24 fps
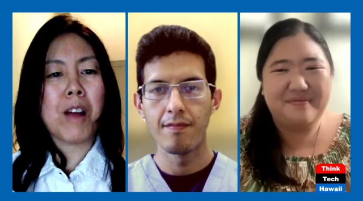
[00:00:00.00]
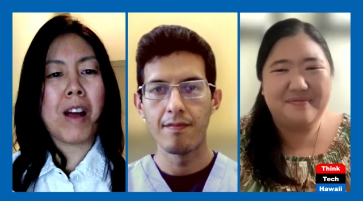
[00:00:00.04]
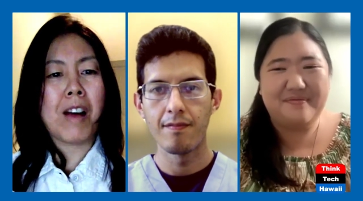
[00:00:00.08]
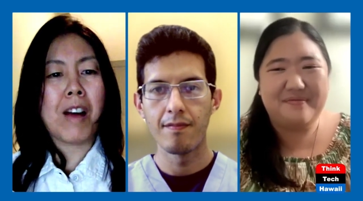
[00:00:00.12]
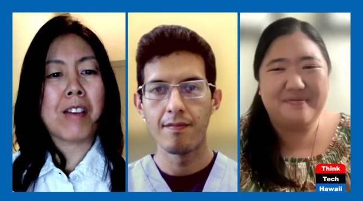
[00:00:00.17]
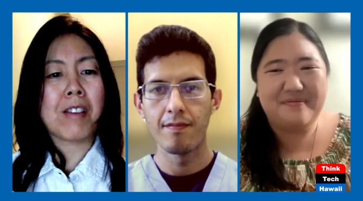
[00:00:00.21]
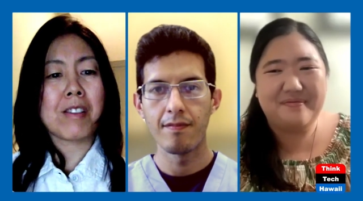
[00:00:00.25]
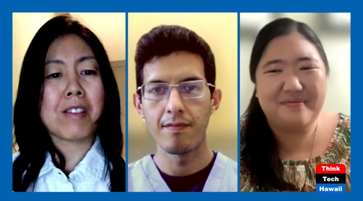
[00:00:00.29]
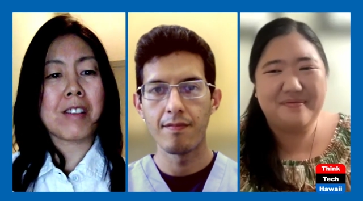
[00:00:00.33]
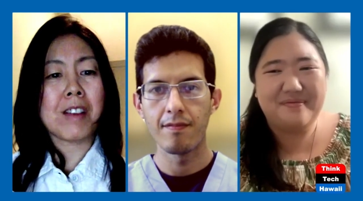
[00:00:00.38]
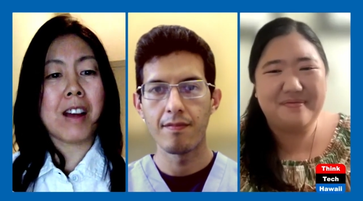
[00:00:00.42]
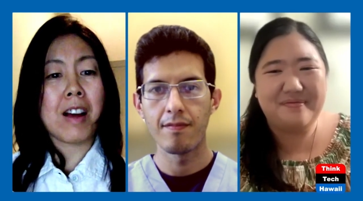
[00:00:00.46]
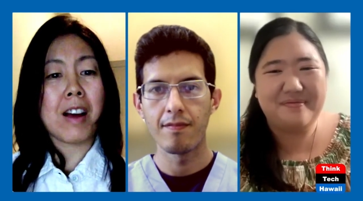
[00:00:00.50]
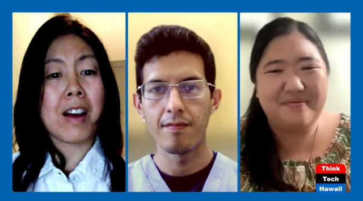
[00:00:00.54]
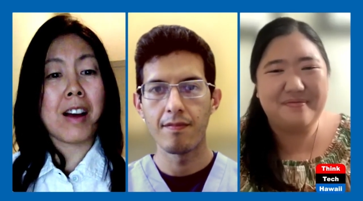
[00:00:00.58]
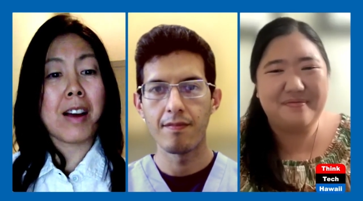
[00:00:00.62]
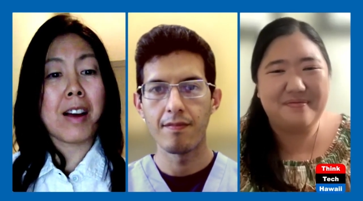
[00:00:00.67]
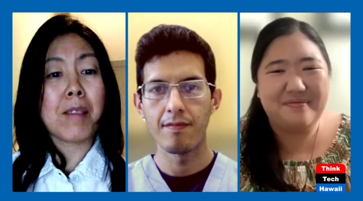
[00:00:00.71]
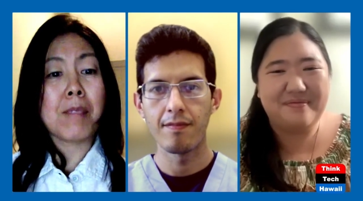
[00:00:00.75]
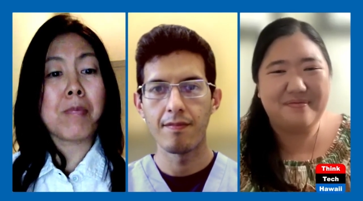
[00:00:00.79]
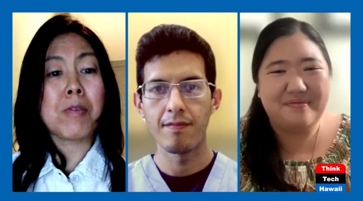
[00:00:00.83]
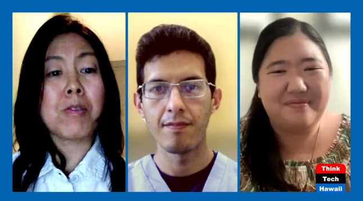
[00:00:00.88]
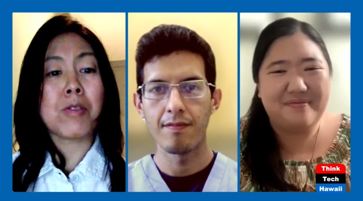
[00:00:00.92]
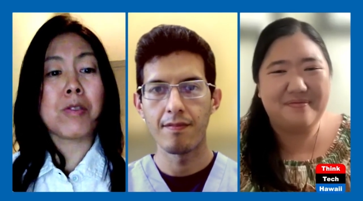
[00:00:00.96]
Speaker 1: out of
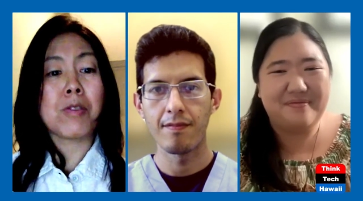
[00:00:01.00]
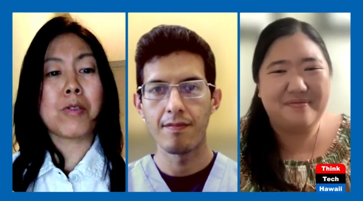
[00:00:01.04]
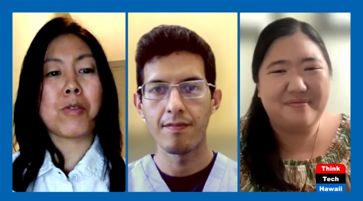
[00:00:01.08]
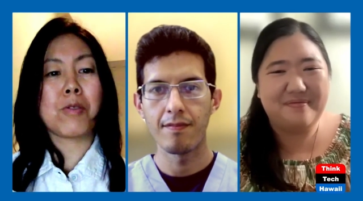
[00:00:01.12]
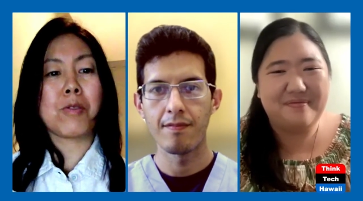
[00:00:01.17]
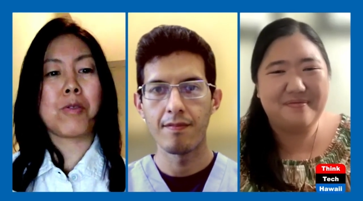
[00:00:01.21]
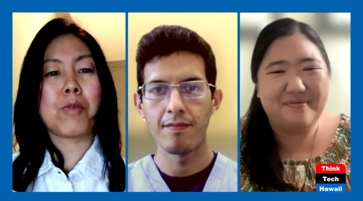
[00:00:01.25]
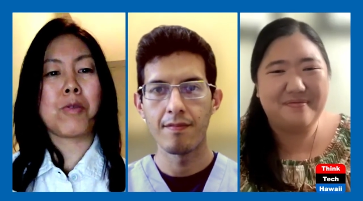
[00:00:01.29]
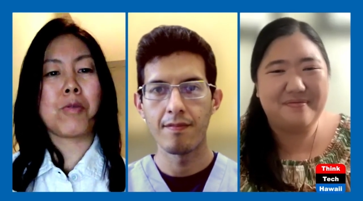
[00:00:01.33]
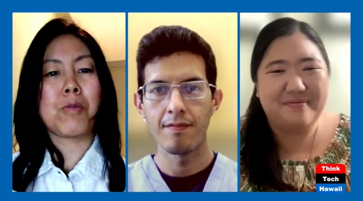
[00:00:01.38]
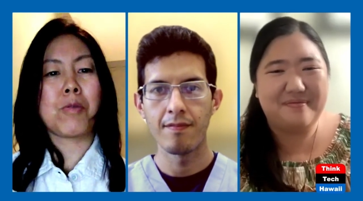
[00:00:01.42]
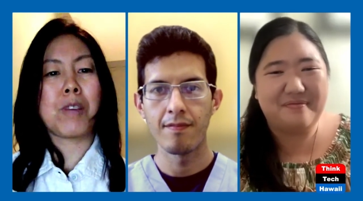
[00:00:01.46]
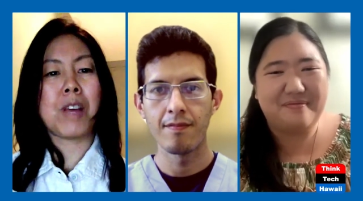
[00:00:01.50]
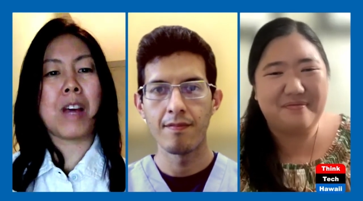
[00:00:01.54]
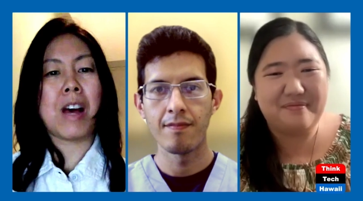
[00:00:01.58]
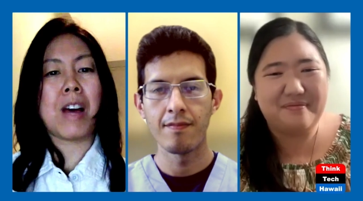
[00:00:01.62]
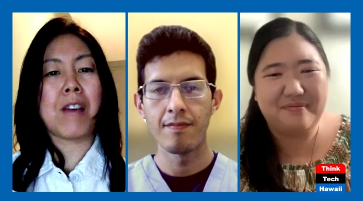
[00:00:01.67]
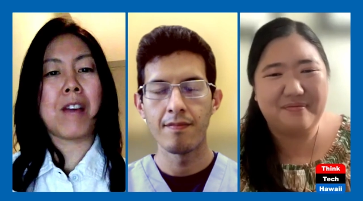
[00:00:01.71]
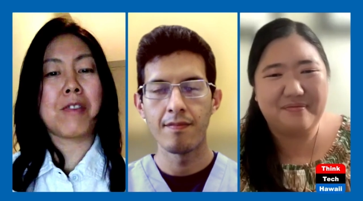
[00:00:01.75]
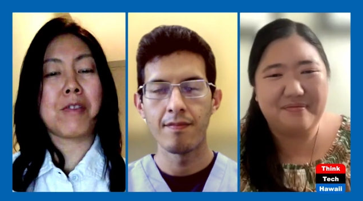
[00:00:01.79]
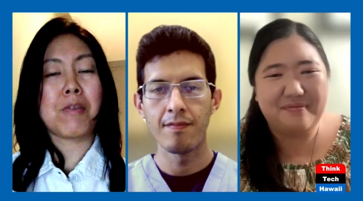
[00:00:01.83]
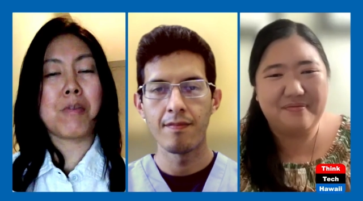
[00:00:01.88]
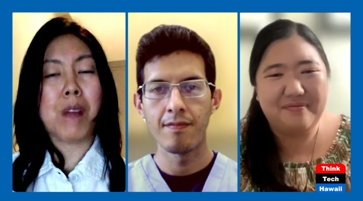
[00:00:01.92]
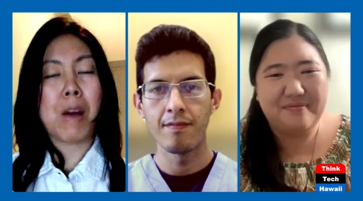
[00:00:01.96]
time, so we
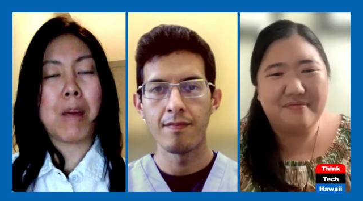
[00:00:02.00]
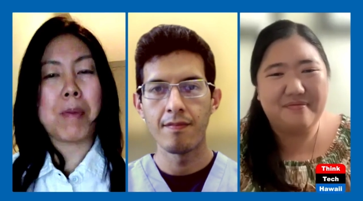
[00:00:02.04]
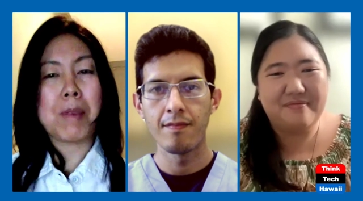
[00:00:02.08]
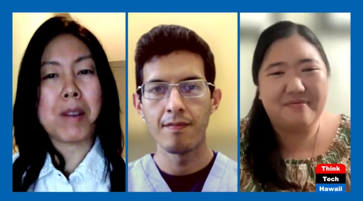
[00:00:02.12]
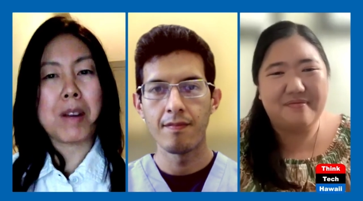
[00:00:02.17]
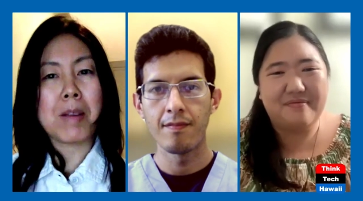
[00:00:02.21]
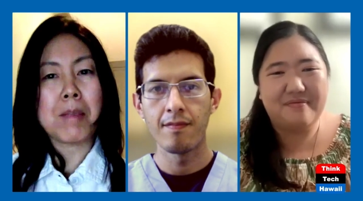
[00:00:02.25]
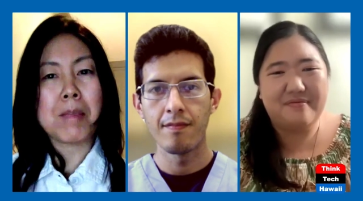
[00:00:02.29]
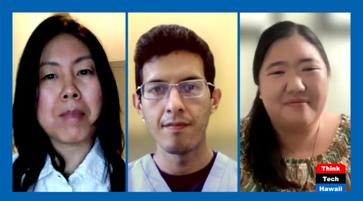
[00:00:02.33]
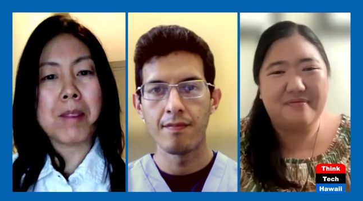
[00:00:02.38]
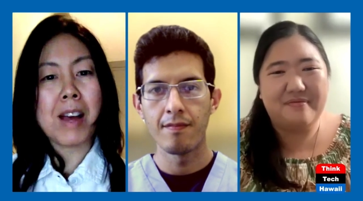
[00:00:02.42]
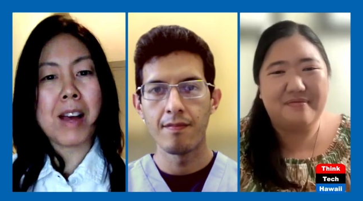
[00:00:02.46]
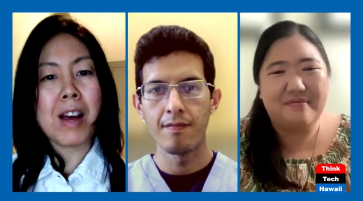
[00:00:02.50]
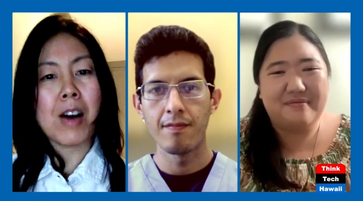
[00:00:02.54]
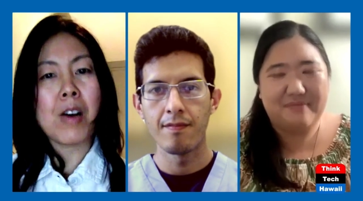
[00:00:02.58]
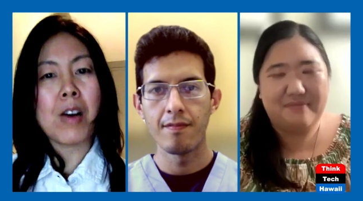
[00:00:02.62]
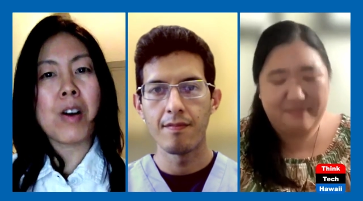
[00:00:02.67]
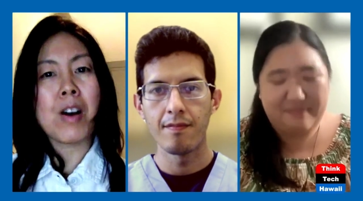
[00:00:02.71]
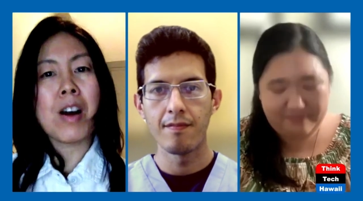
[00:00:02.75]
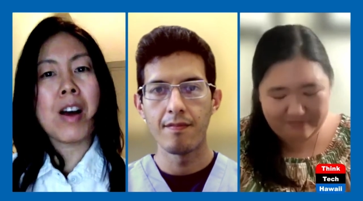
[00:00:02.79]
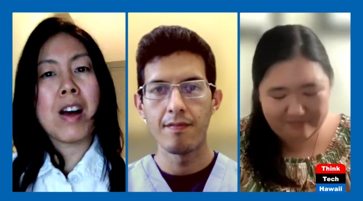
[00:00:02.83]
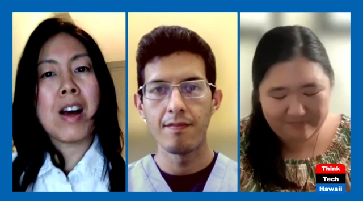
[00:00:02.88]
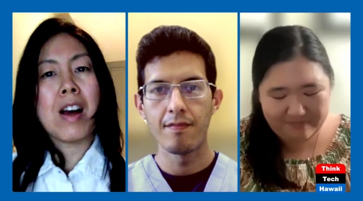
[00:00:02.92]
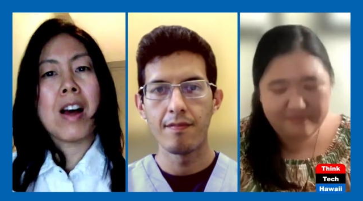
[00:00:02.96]
have to wrap it up
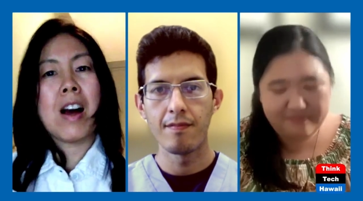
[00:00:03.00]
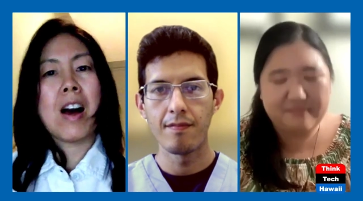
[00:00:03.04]
now.